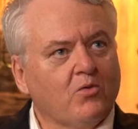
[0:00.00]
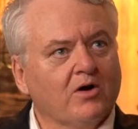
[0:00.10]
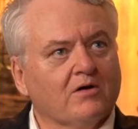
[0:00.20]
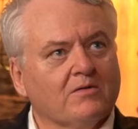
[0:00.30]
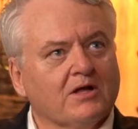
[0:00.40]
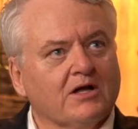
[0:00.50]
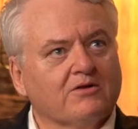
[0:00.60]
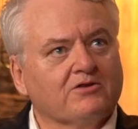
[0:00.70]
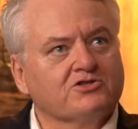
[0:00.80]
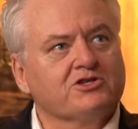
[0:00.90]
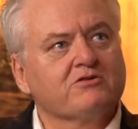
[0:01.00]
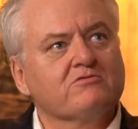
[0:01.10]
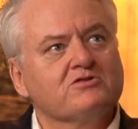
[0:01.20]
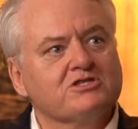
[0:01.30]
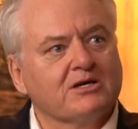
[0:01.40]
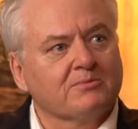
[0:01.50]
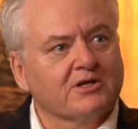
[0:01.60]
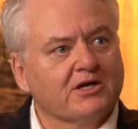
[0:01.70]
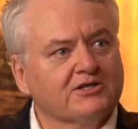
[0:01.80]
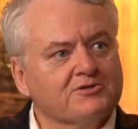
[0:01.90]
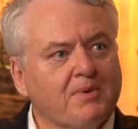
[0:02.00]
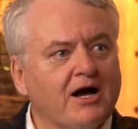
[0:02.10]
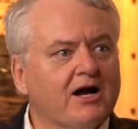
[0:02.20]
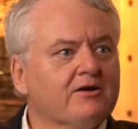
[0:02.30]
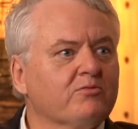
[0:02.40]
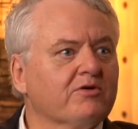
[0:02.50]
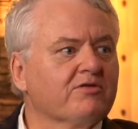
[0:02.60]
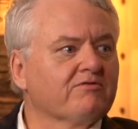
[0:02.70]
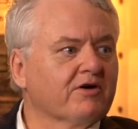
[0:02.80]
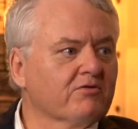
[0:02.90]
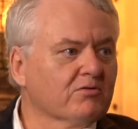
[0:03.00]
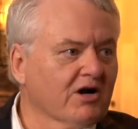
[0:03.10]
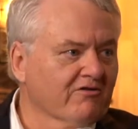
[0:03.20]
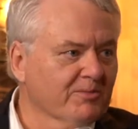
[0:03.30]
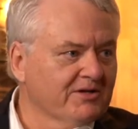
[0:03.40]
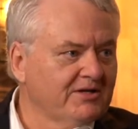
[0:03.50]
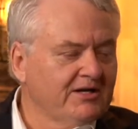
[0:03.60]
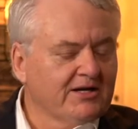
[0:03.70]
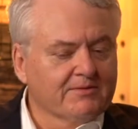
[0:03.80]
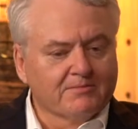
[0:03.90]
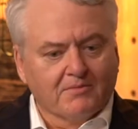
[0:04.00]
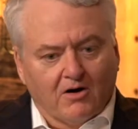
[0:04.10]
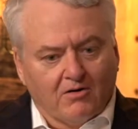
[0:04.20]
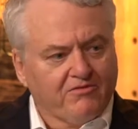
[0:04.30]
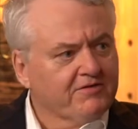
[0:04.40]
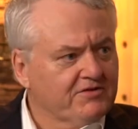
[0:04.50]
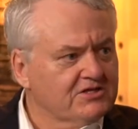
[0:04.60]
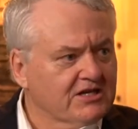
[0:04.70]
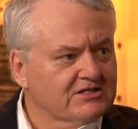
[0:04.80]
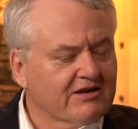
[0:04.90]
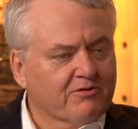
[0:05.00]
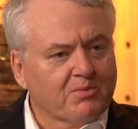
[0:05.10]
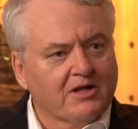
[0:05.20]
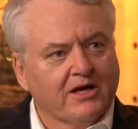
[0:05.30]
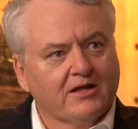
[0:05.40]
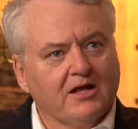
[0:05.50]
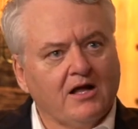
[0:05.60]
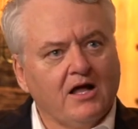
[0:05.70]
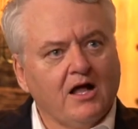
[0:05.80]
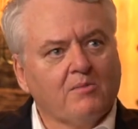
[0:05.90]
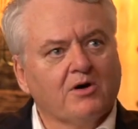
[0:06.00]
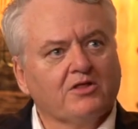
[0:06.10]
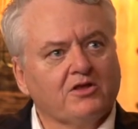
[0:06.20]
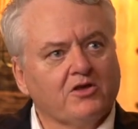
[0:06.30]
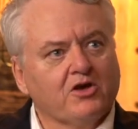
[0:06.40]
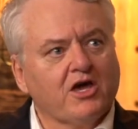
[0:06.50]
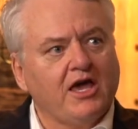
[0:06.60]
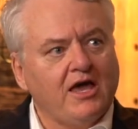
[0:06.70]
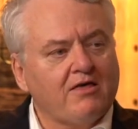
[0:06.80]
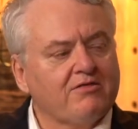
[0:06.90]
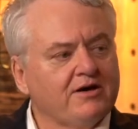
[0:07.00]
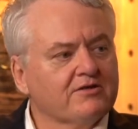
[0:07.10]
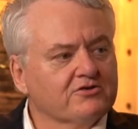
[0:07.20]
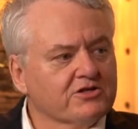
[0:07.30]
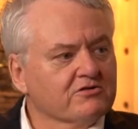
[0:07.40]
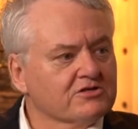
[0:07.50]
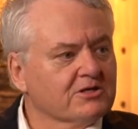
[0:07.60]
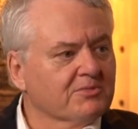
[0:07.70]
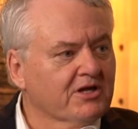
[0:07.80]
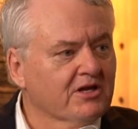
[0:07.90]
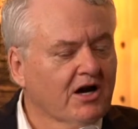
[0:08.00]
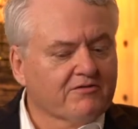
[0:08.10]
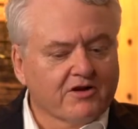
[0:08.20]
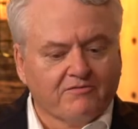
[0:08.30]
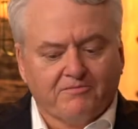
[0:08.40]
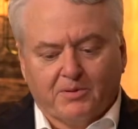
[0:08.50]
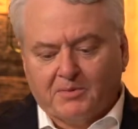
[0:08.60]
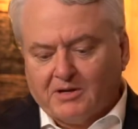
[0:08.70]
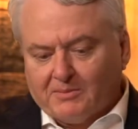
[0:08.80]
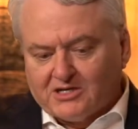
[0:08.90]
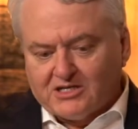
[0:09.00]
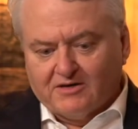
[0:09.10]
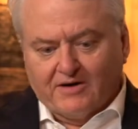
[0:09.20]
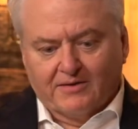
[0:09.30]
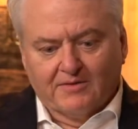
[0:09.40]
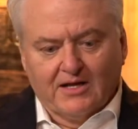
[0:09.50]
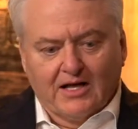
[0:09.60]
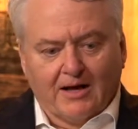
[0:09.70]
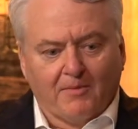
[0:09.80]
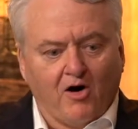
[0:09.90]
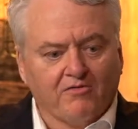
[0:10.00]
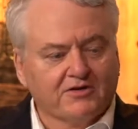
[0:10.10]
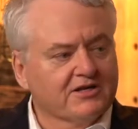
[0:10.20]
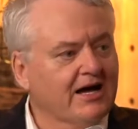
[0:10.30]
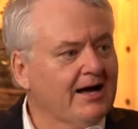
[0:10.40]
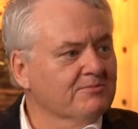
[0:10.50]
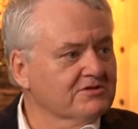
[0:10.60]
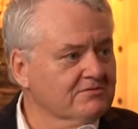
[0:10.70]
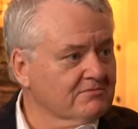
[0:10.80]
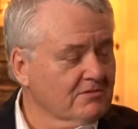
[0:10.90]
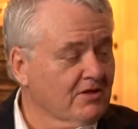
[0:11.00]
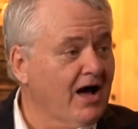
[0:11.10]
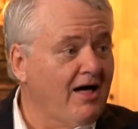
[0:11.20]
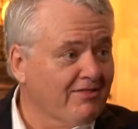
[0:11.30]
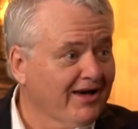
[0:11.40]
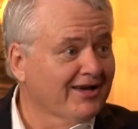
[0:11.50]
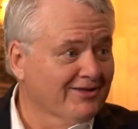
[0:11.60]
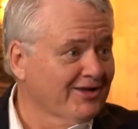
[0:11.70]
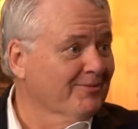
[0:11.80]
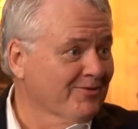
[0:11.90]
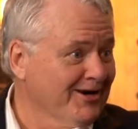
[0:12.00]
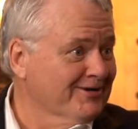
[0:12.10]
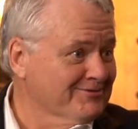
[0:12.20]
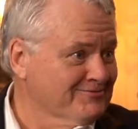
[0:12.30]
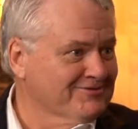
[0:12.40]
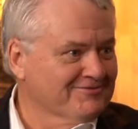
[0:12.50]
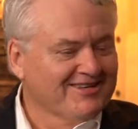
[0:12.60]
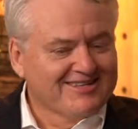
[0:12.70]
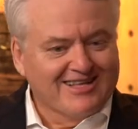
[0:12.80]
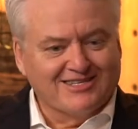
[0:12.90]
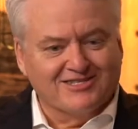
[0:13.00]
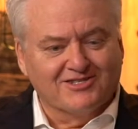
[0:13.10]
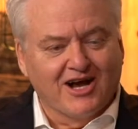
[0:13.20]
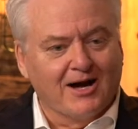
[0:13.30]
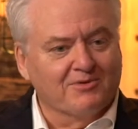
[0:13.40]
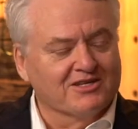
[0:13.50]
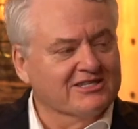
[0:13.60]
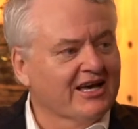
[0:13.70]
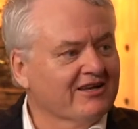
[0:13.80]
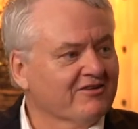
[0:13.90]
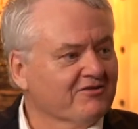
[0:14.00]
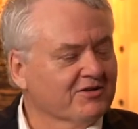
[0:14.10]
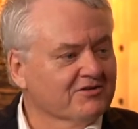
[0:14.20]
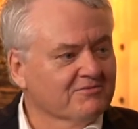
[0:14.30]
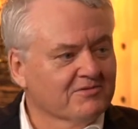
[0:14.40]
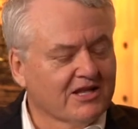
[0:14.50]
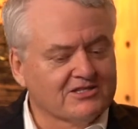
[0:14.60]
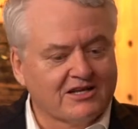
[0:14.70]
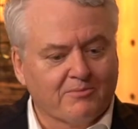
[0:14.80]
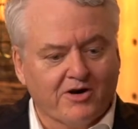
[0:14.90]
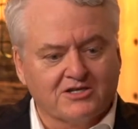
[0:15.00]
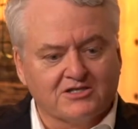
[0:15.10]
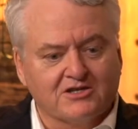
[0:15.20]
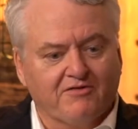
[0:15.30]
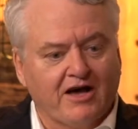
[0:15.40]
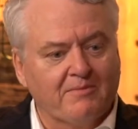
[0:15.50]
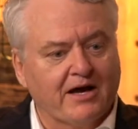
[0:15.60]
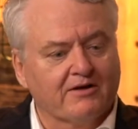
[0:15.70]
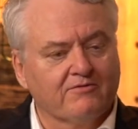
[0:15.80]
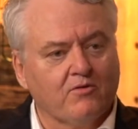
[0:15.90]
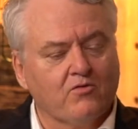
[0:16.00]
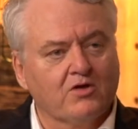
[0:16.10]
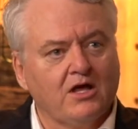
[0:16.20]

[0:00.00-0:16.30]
Well, the General Assembly conspired with the federal government, and all 50 states have a plan. But you can't thank the General Assembly enough. You know, people like myself, I'm oftentimes not thanking them, right? Because that's the job of the executive and the legislative branches to fight back and forth.